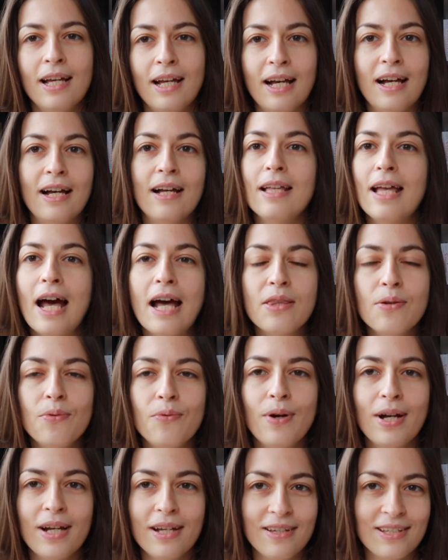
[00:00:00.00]
Uh,
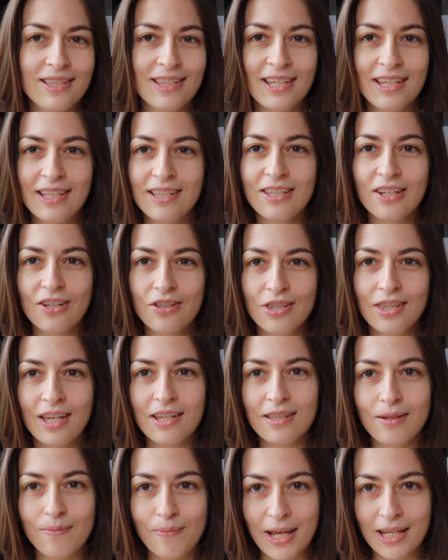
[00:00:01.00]
otherwise, it just
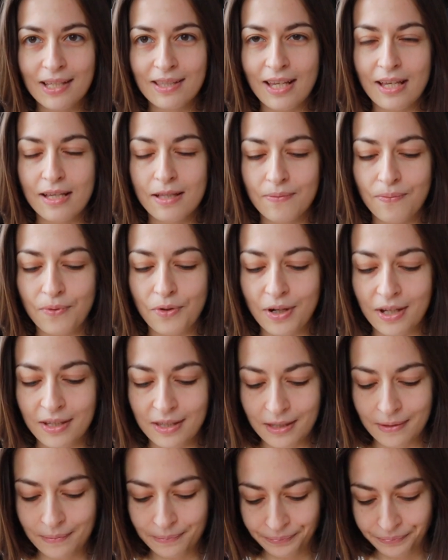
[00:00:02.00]
doesn't make sense for
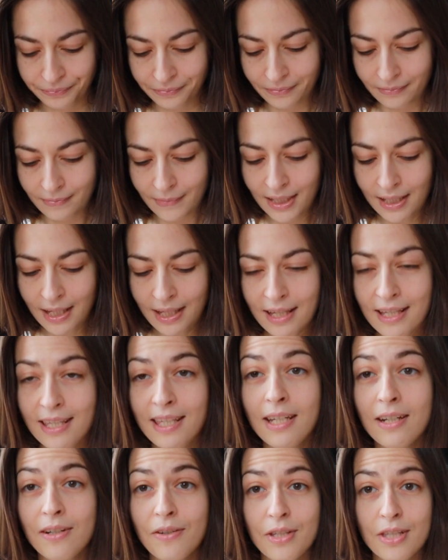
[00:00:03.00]
us.
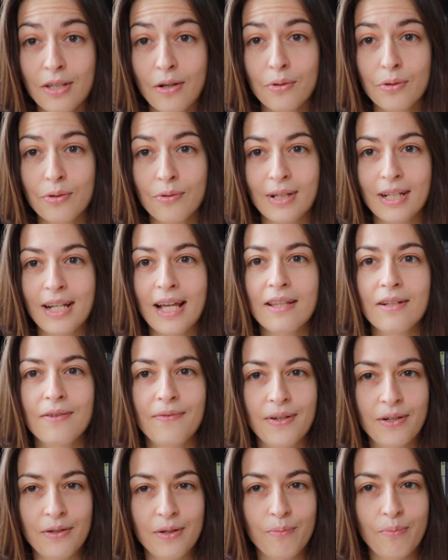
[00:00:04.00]
Here is also another
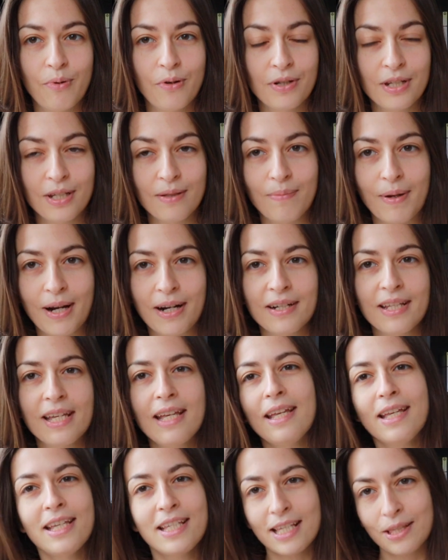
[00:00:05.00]
very important part
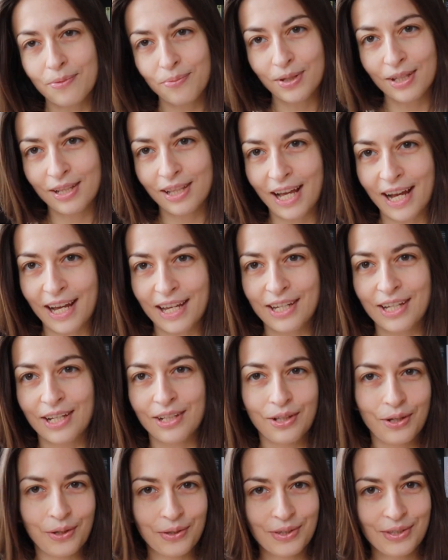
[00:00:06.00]
that we like
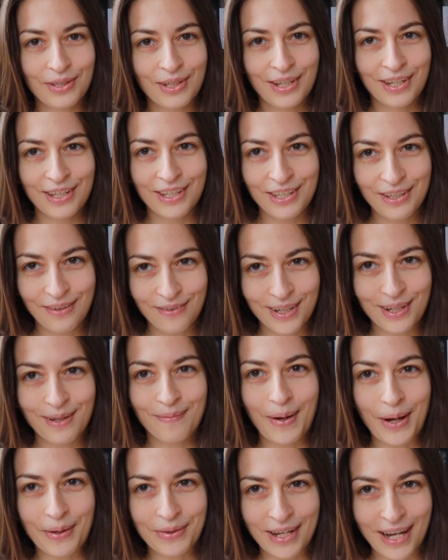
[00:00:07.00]
a lot hearing
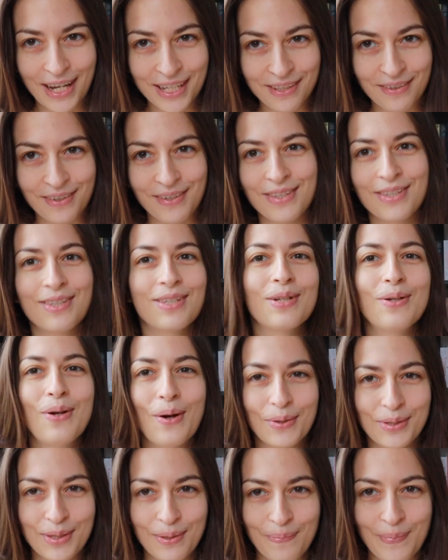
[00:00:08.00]
about others,
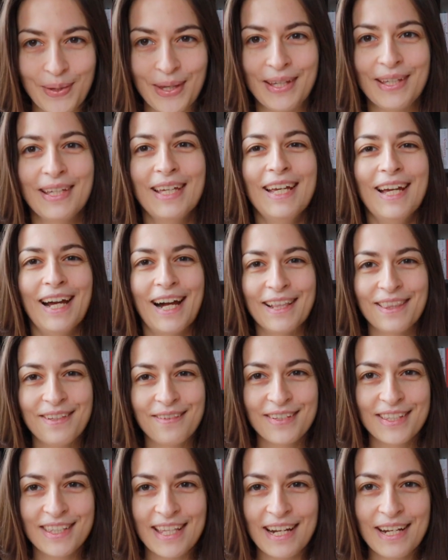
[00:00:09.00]
gossiping,
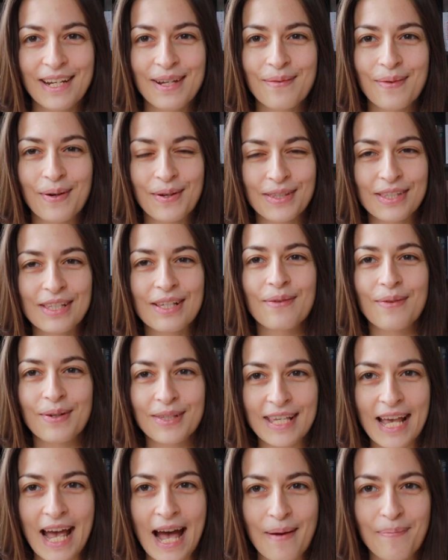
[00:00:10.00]
understanding what's
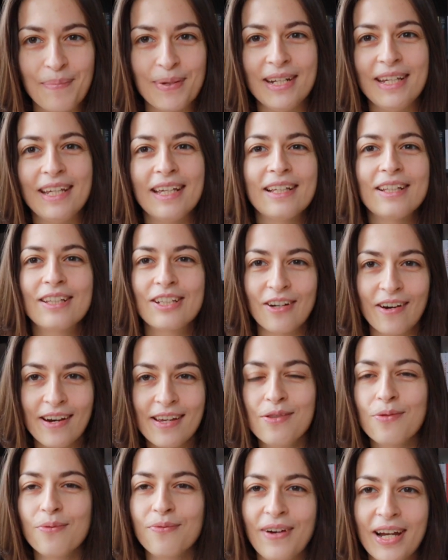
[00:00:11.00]
what's happening,
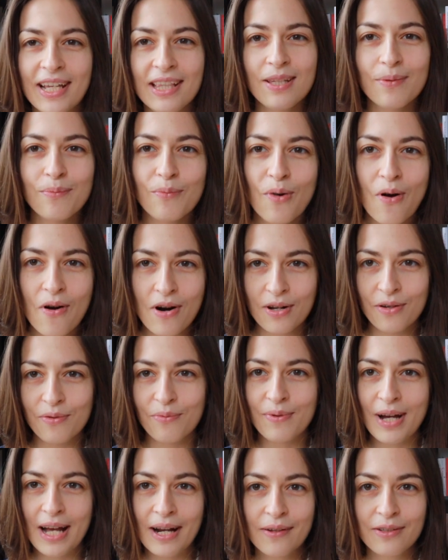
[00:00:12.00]
trying to find the
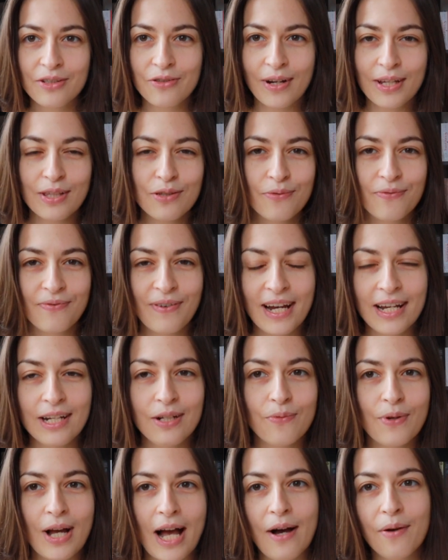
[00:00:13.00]
moral, how, trying to
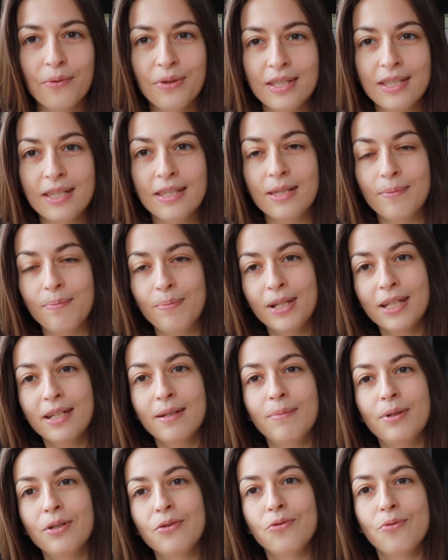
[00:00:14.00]
find how this is
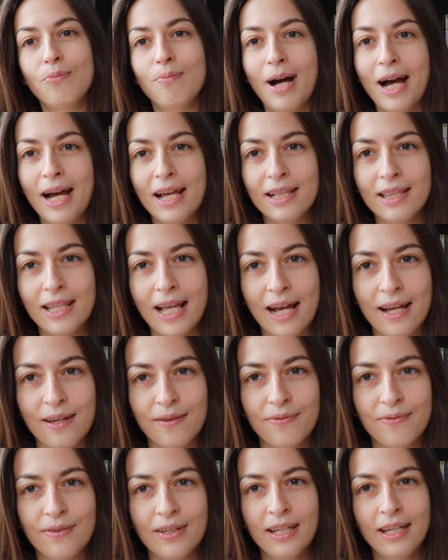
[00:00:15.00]
applicable to my
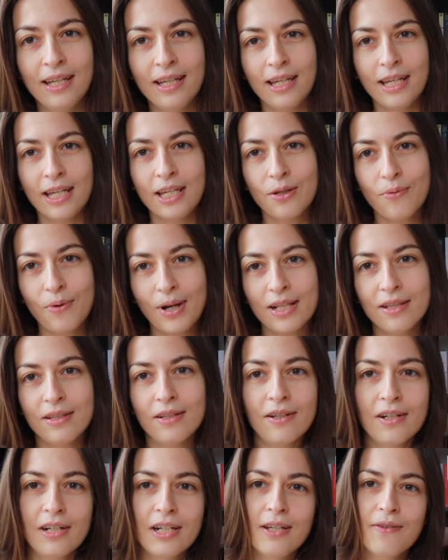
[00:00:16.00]
life. In a way,
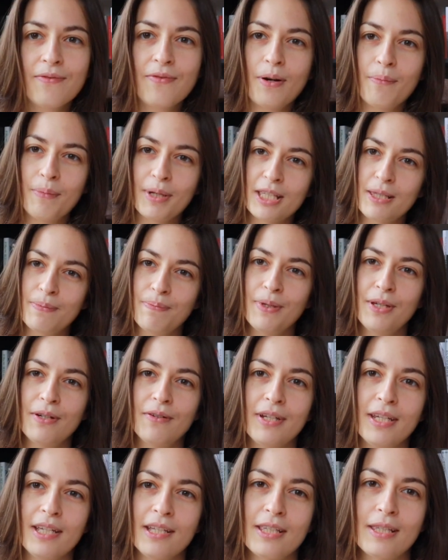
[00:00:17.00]
learning from
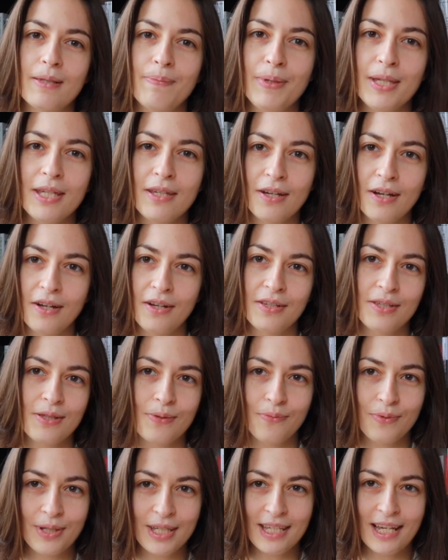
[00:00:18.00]
experience
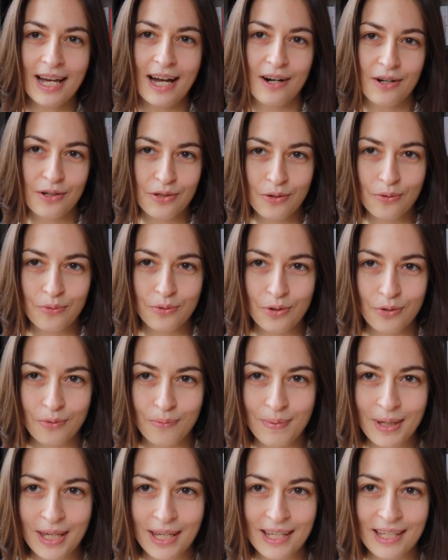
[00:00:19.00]
because we are social
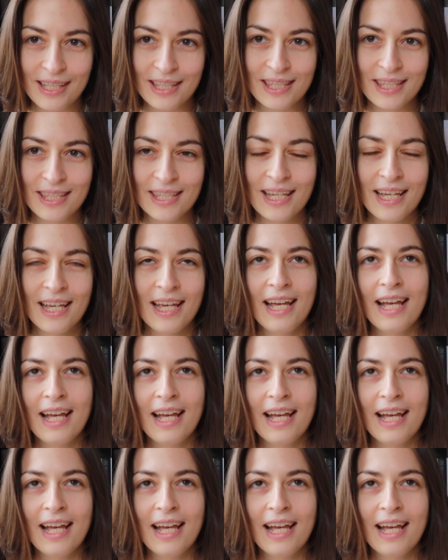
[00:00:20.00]
beings.